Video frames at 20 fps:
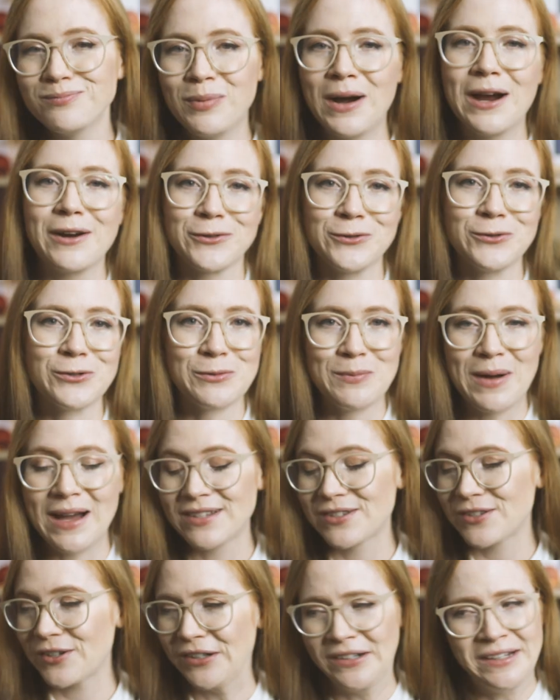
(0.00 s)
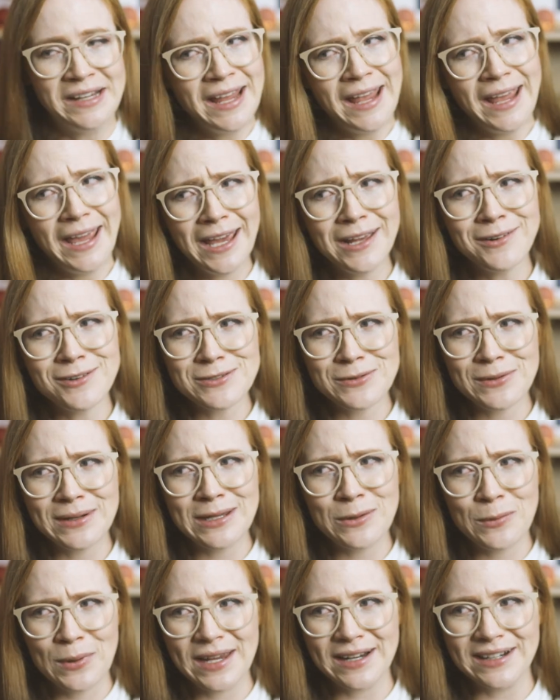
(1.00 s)
parkour master. It was
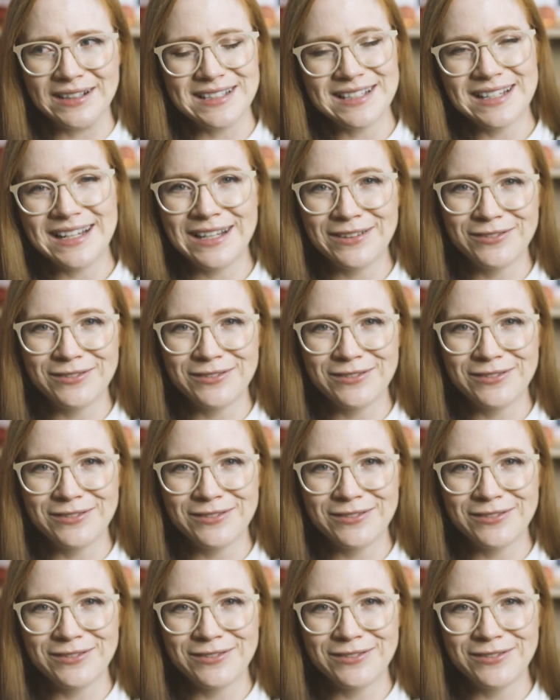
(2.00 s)
really weird.